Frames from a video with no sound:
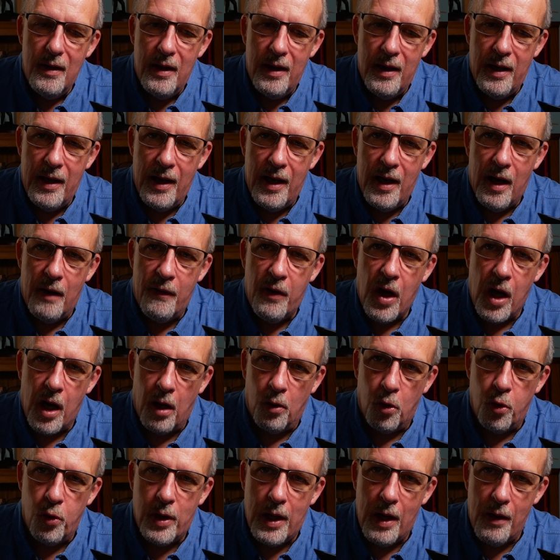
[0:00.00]
I've had a
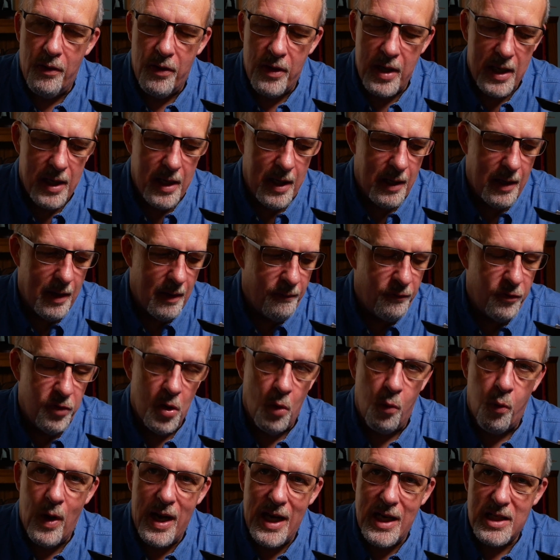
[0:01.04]
look at the
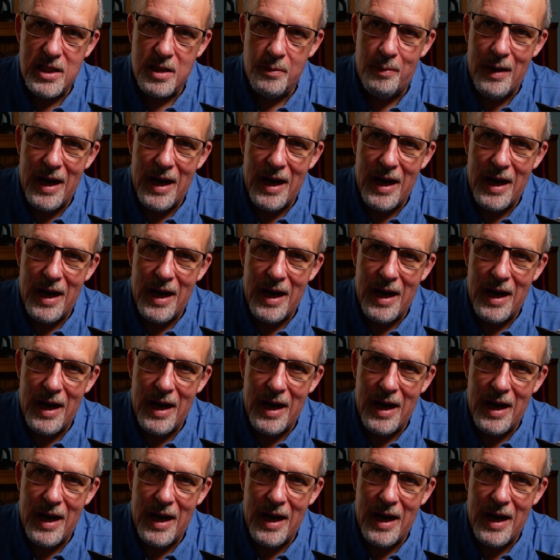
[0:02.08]
waste